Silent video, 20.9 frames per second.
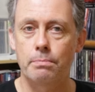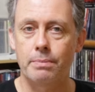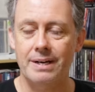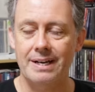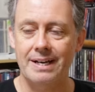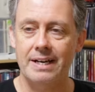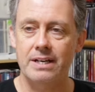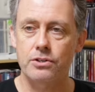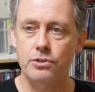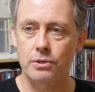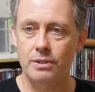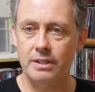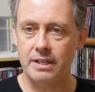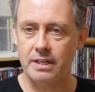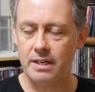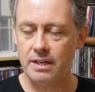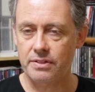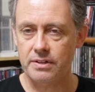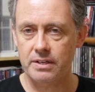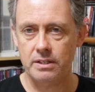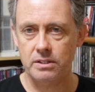but
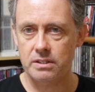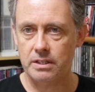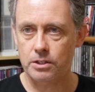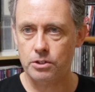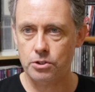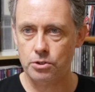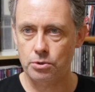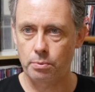actually I think it's like